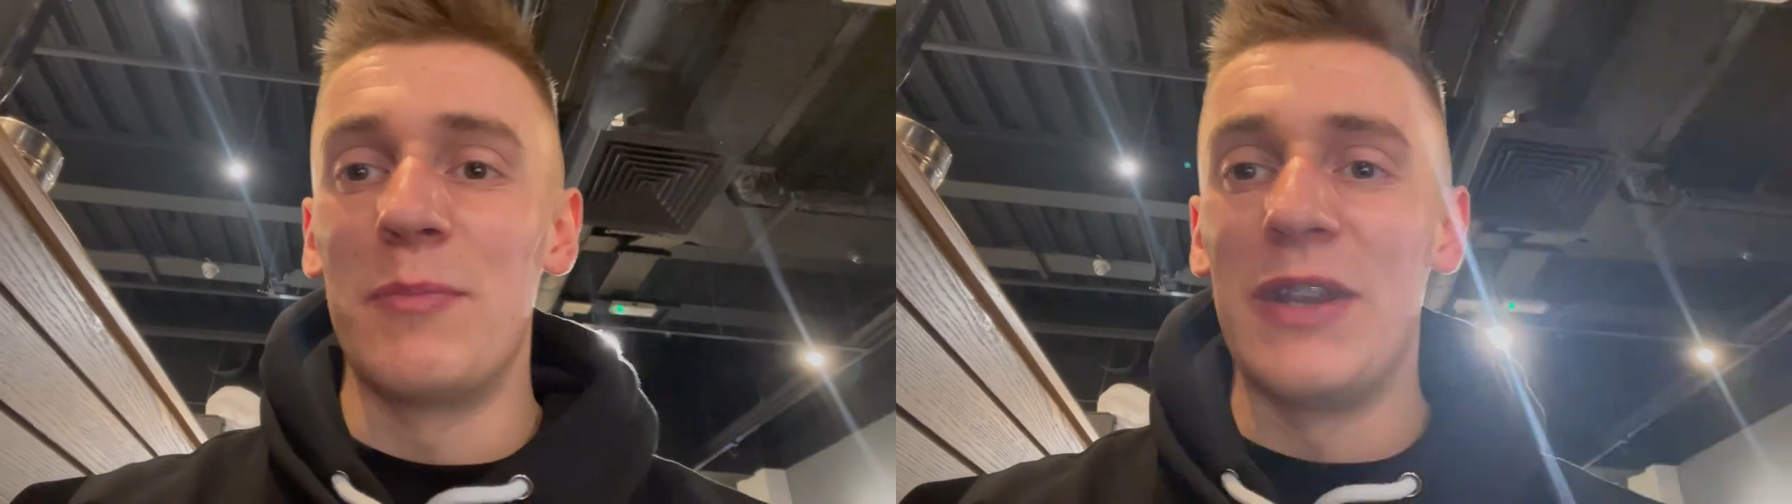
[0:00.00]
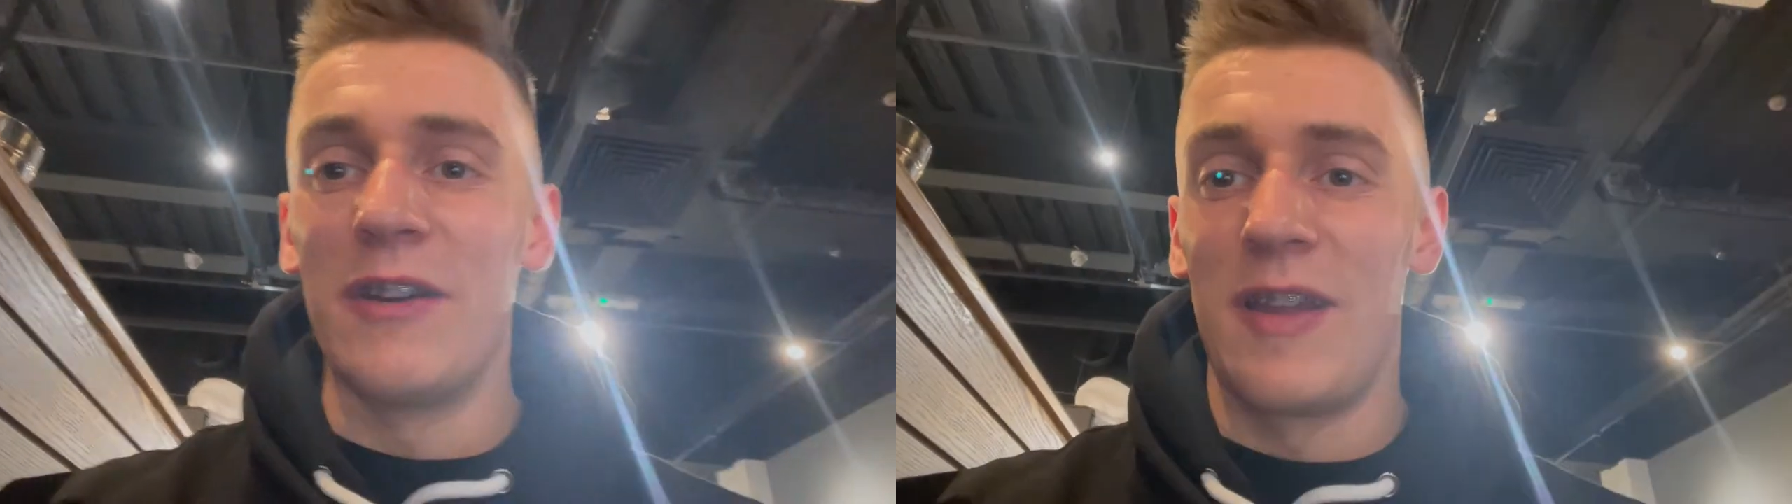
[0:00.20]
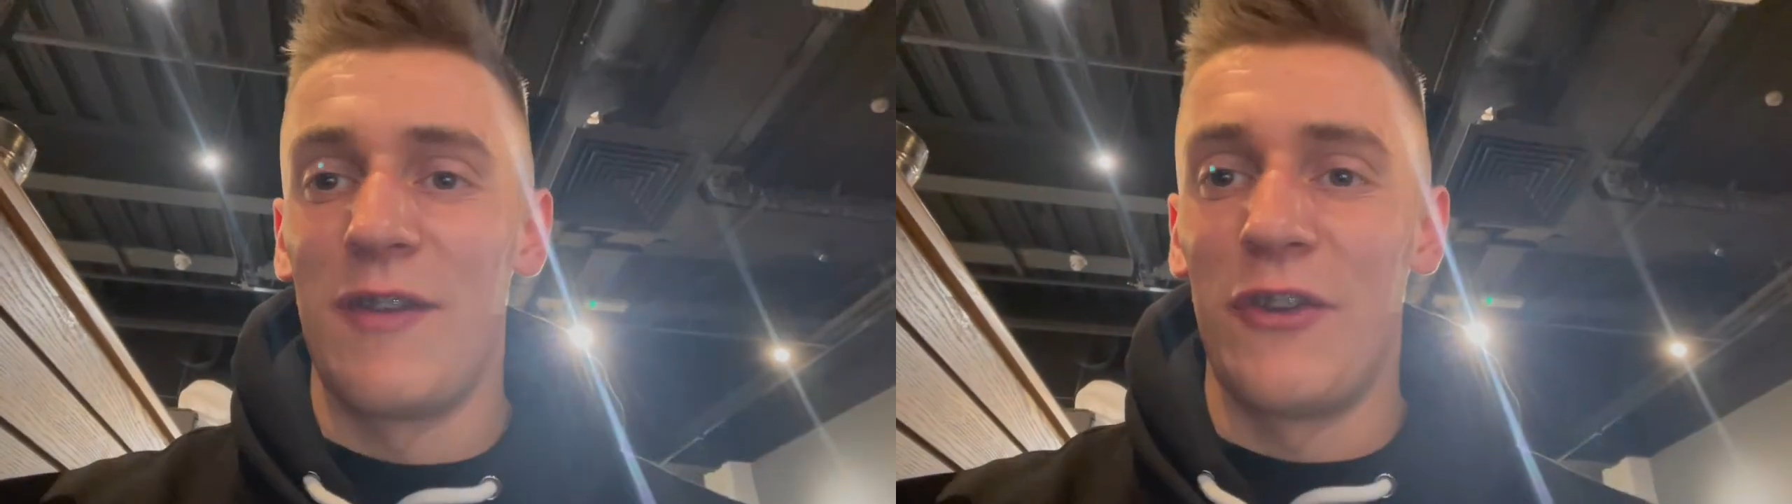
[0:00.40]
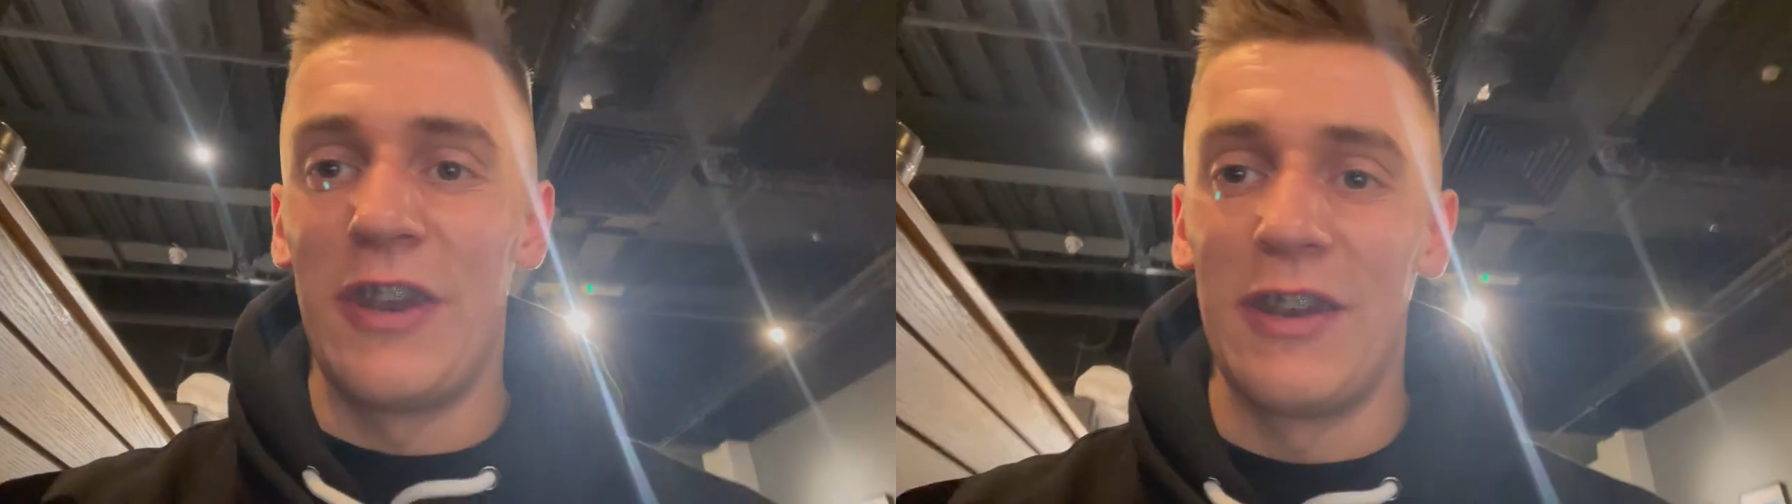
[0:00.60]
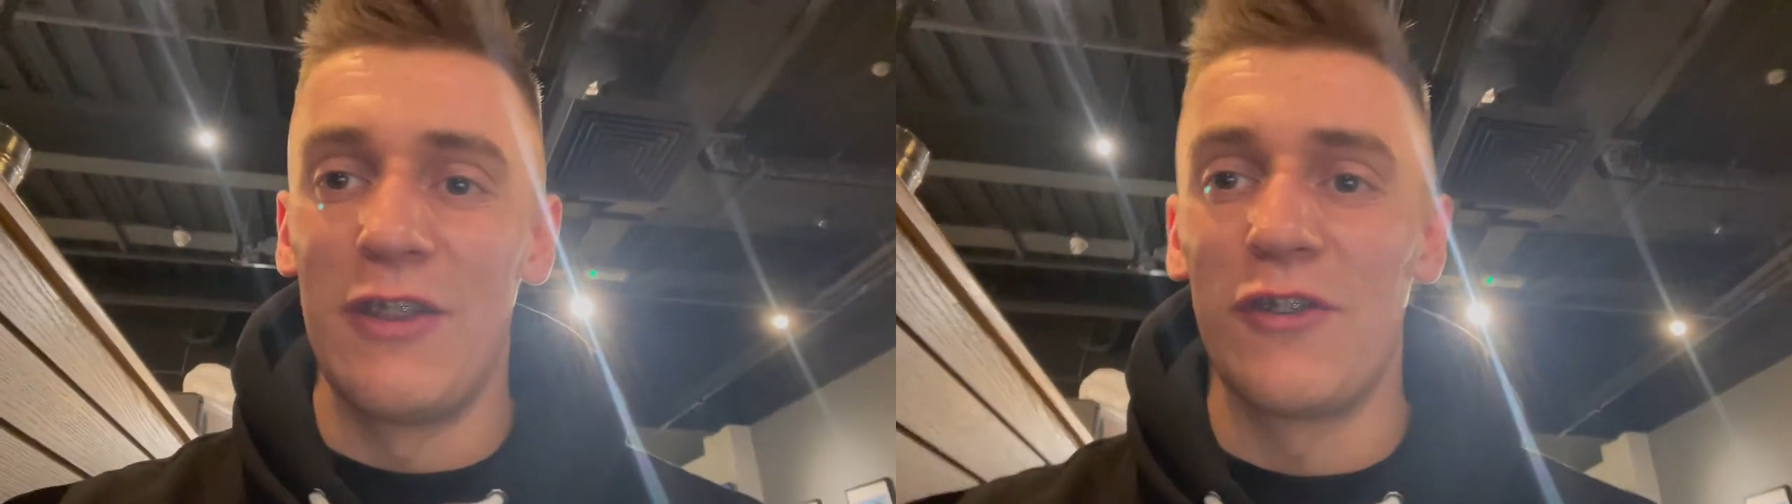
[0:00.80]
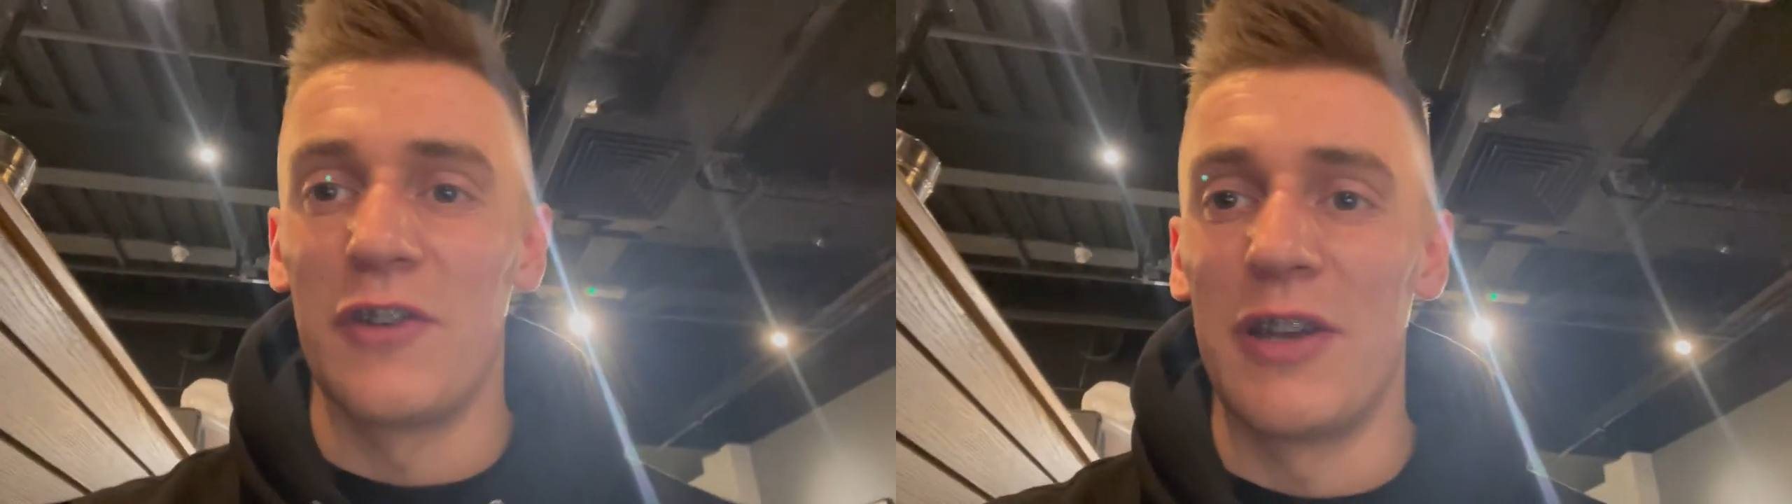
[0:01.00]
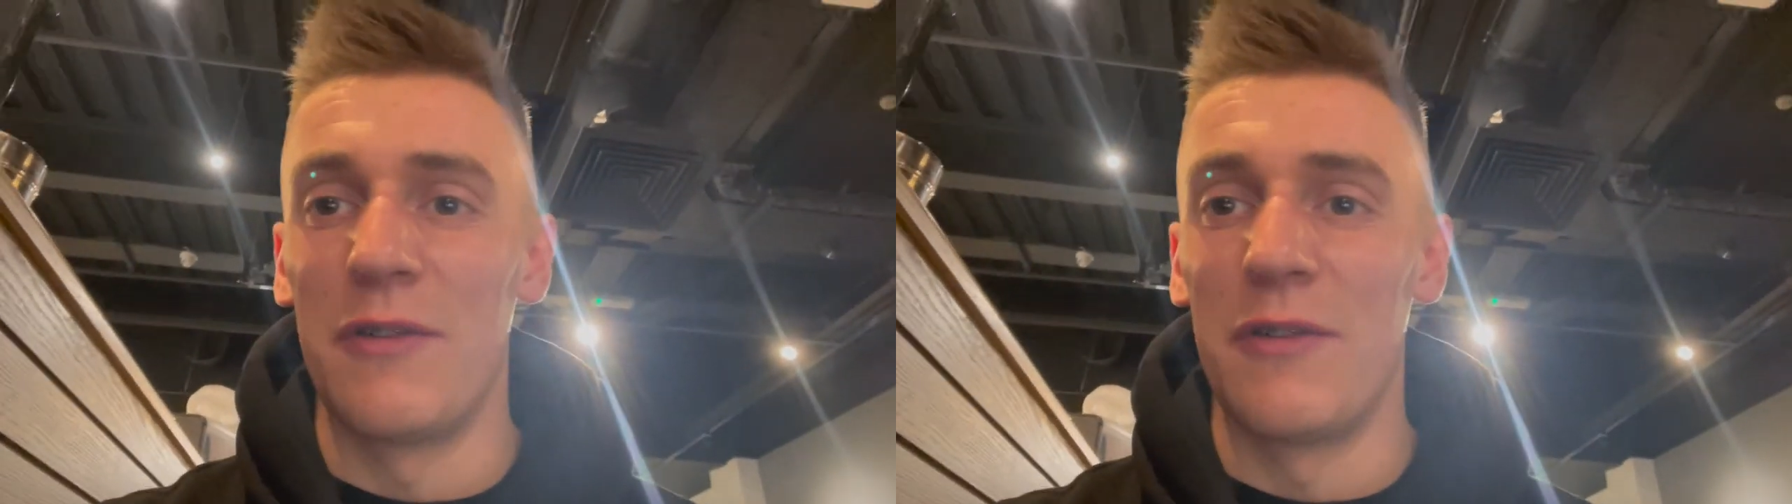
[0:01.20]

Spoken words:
be doing it if I didn't enjoy it,